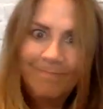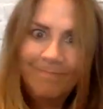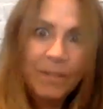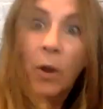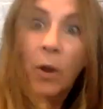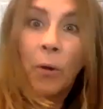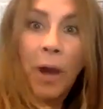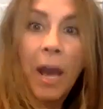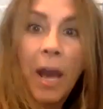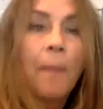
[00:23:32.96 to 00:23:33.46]

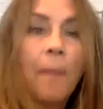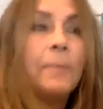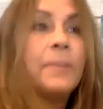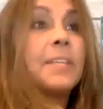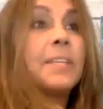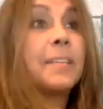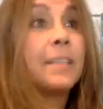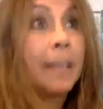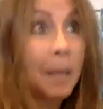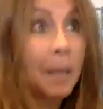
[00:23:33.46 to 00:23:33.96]
No, how about
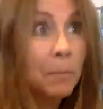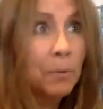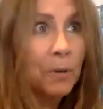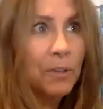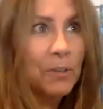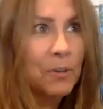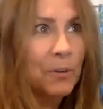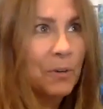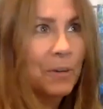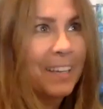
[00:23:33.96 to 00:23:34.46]
the
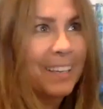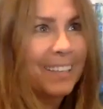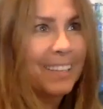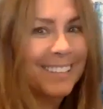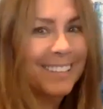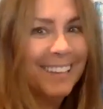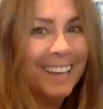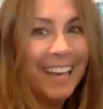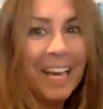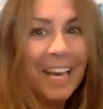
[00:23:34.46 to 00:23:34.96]
cypress
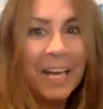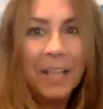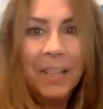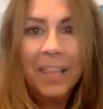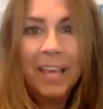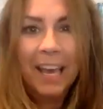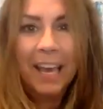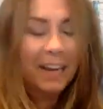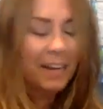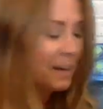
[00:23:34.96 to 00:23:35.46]
trees
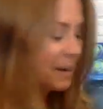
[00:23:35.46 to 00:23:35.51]
that